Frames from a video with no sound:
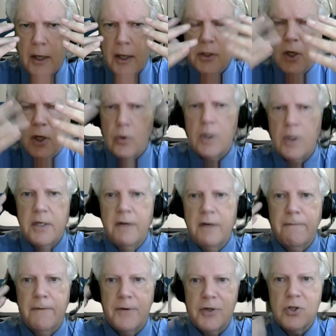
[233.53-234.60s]
totally
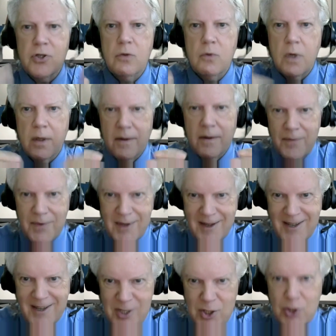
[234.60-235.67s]
different to what
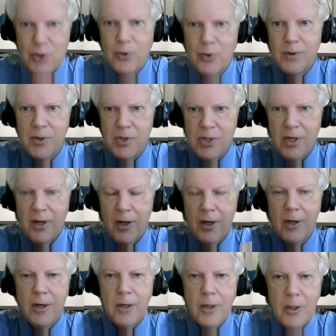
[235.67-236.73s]
students
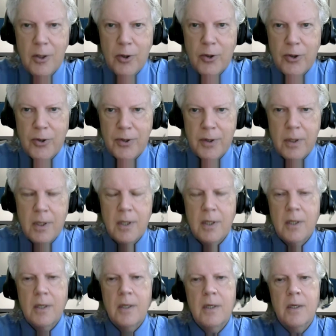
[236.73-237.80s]
learn.
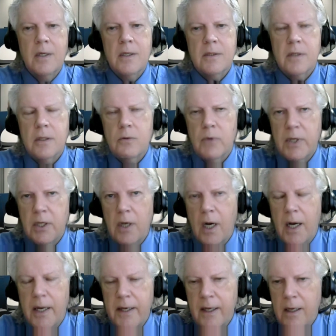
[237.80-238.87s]
So we're
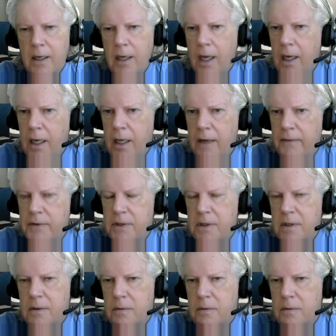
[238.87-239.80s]
guiding lives,